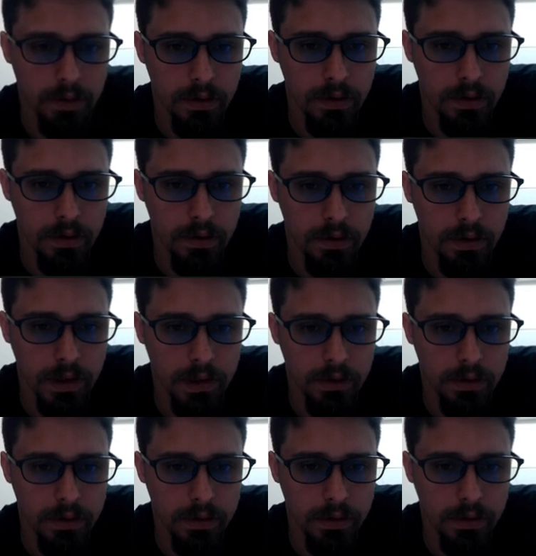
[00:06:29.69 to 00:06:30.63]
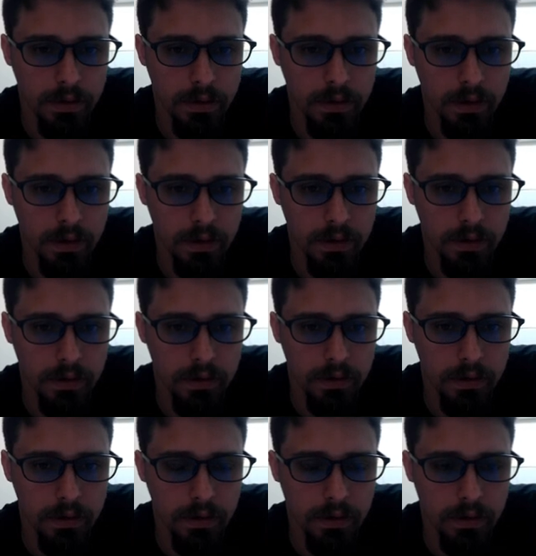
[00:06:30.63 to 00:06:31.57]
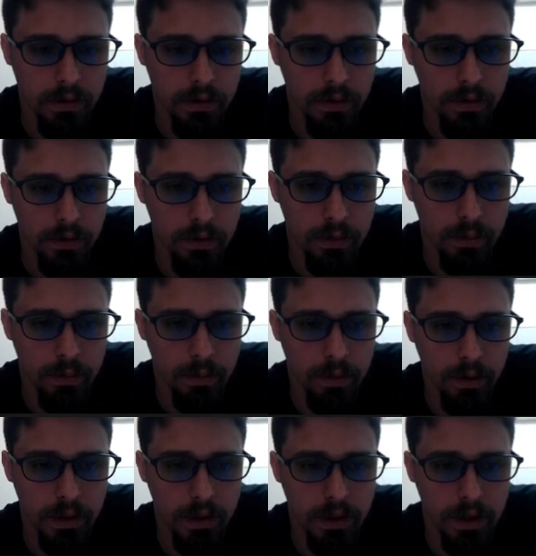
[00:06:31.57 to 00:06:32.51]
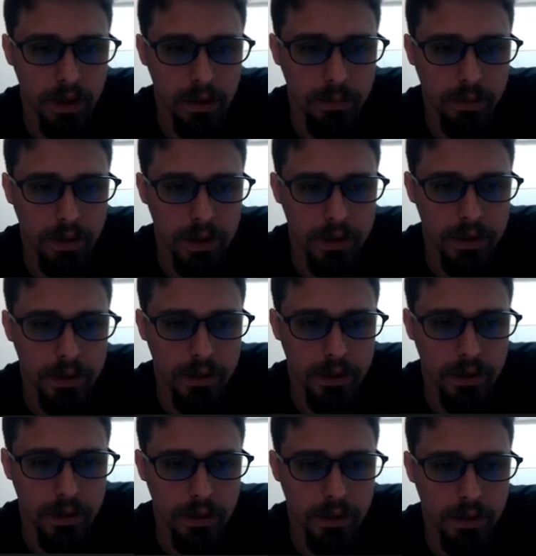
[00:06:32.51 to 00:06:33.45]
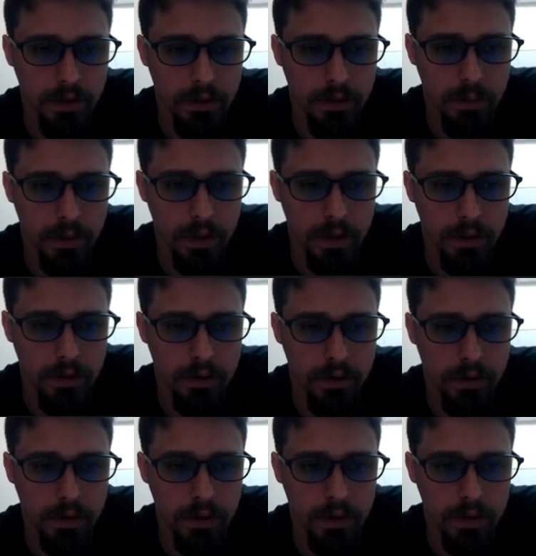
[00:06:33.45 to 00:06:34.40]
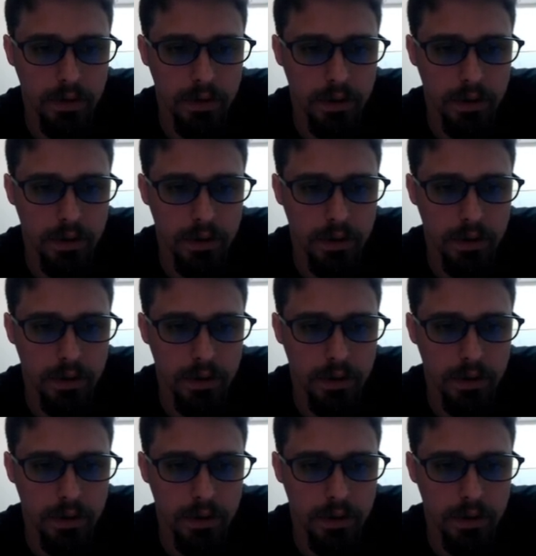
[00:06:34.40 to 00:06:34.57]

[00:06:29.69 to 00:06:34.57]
Knight to c6. So it's putting a lot of pressure on these pawns here,